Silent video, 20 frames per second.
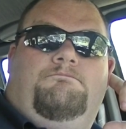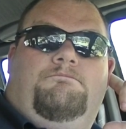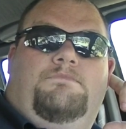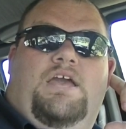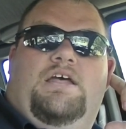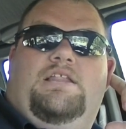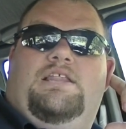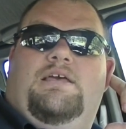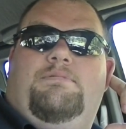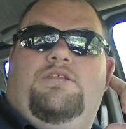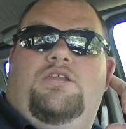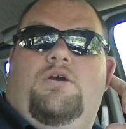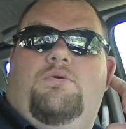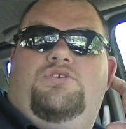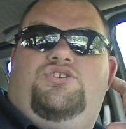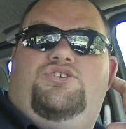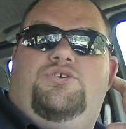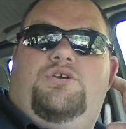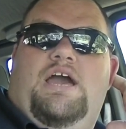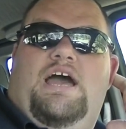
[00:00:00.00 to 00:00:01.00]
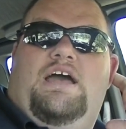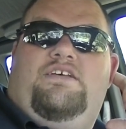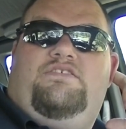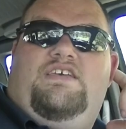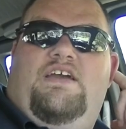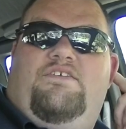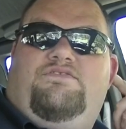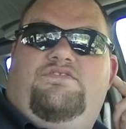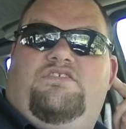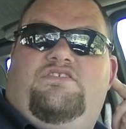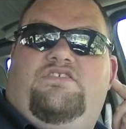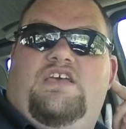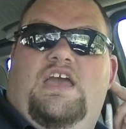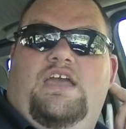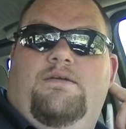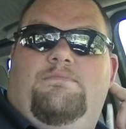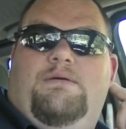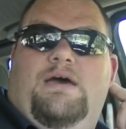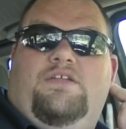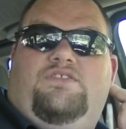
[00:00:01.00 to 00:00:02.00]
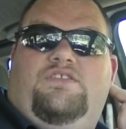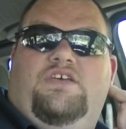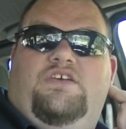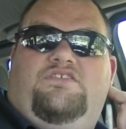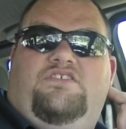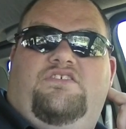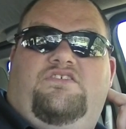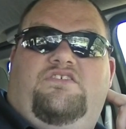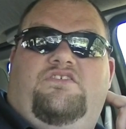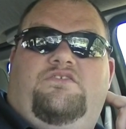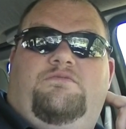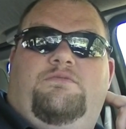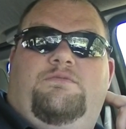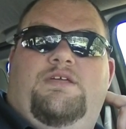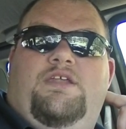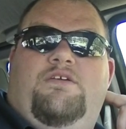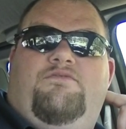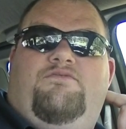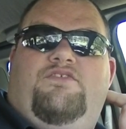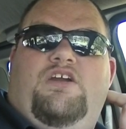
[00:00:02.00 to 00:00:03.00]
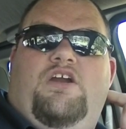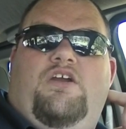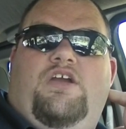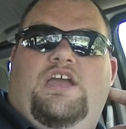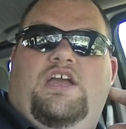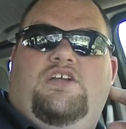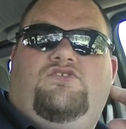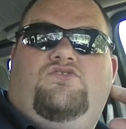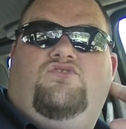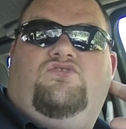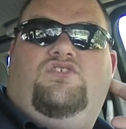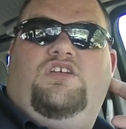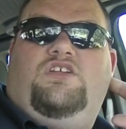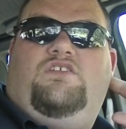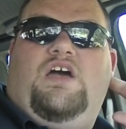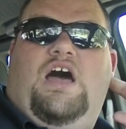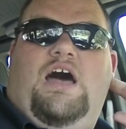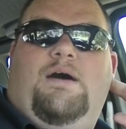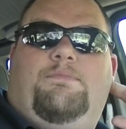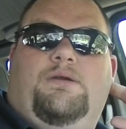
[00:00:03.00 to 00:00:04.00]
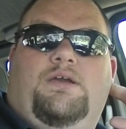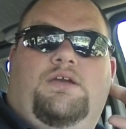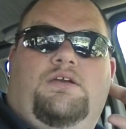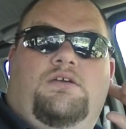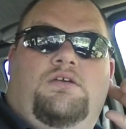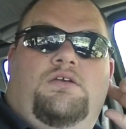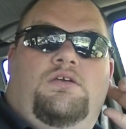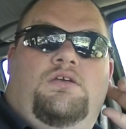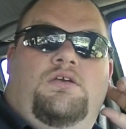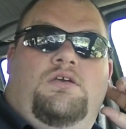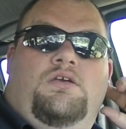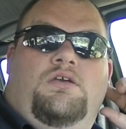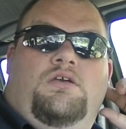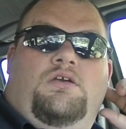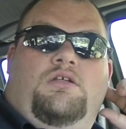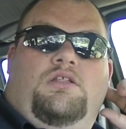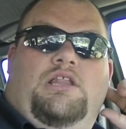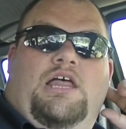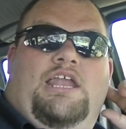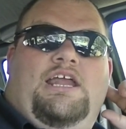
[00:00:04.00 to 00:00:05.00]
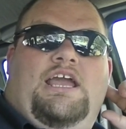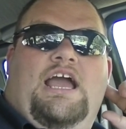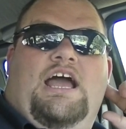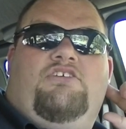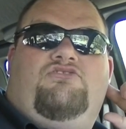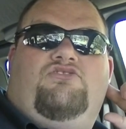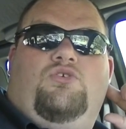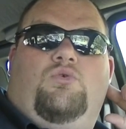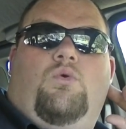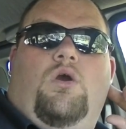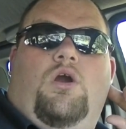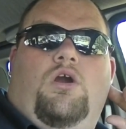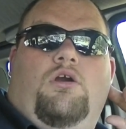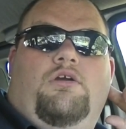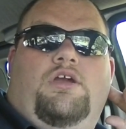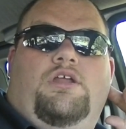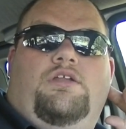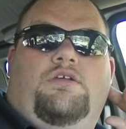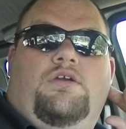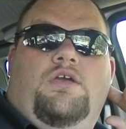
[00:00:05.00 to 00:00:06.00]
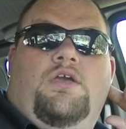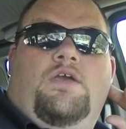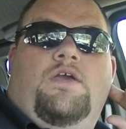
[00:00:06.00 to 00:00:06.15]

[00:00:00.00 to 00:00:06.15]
yeah, let me know what you guys have to say about this. This has been a very interesting topic. A lot of guys are worried.